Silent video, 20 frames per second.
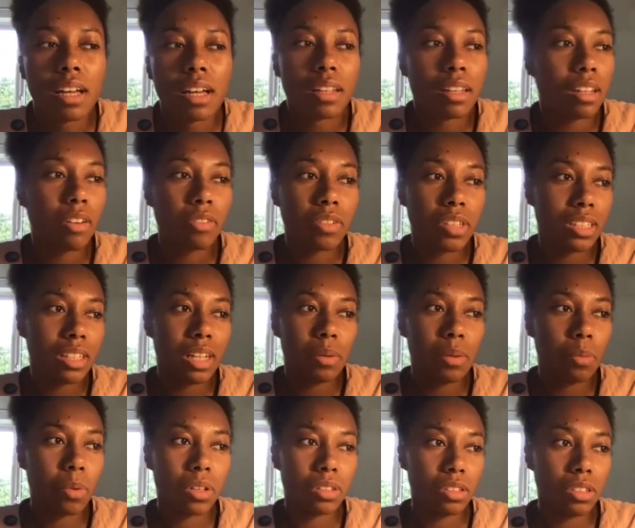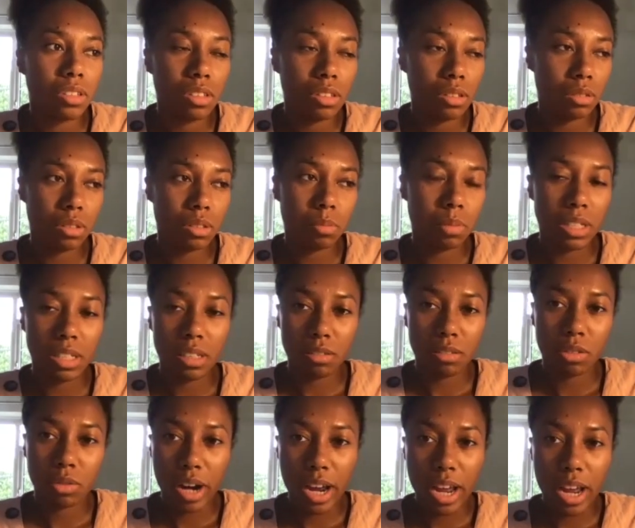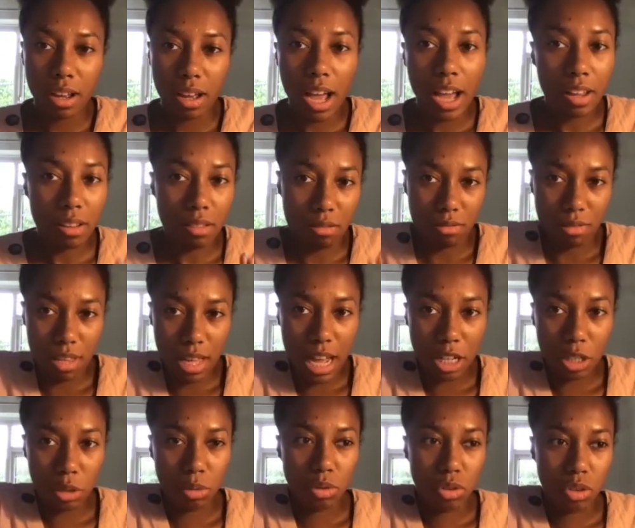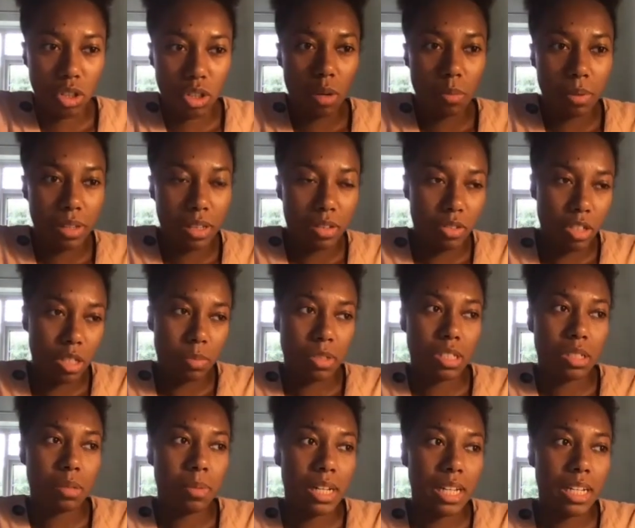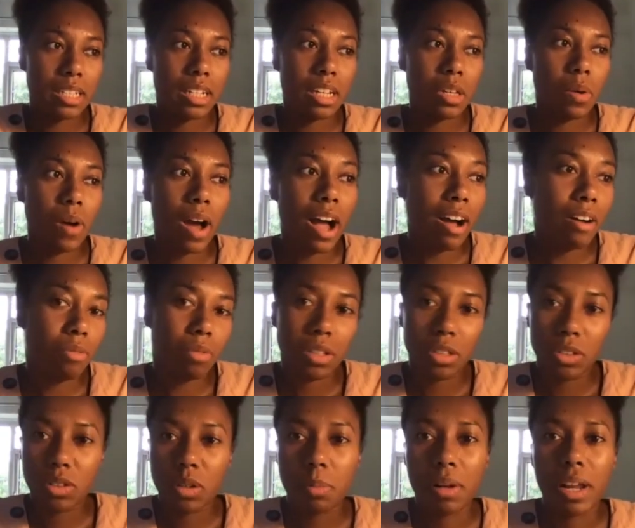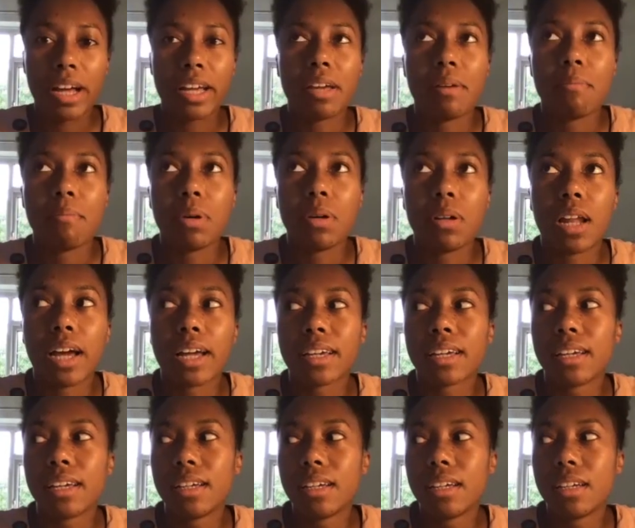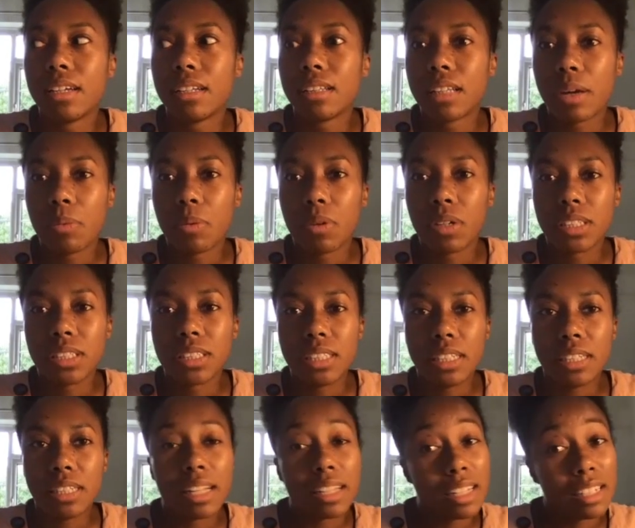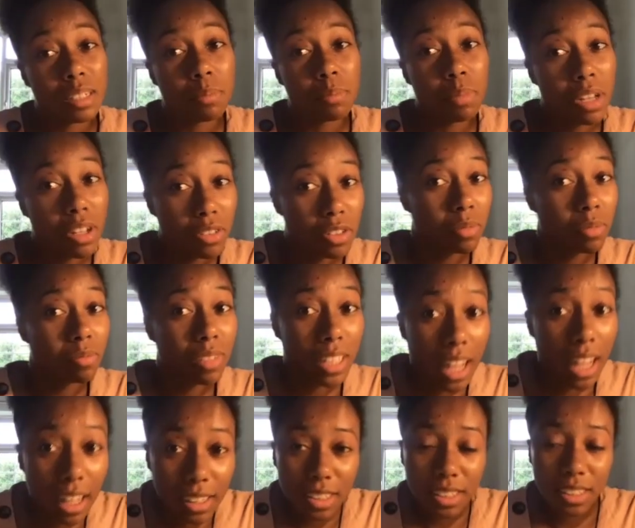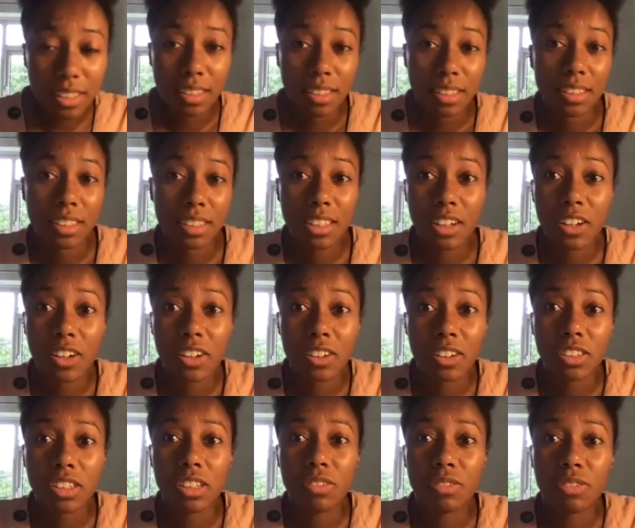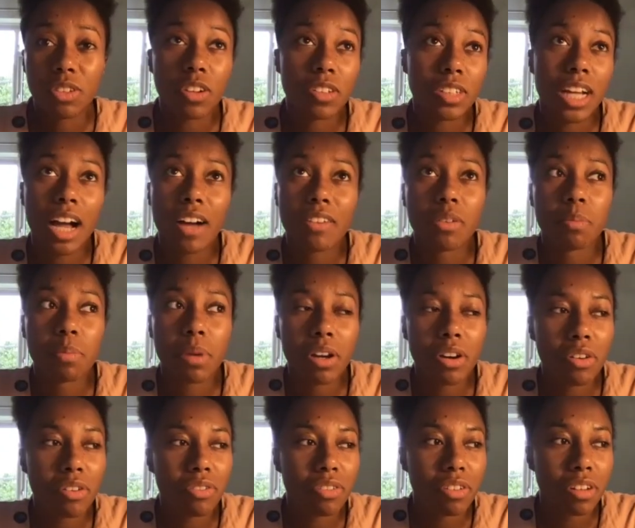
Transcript: obviously they want you to be great at the actual job and the responsibilities that you have when you're applying, but like they want to see that there's a bit of something else. So you've got to have a bit of